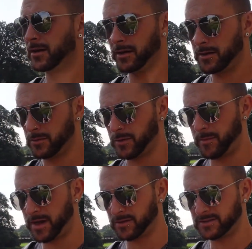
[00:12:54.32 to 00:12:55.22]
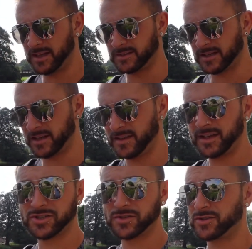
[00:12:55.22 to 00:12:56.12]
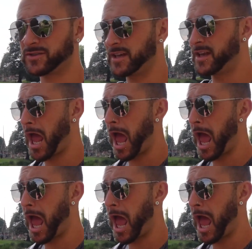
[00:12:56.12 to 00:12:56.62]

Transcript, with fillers: Oh, well, better not sell us anything, as you just said.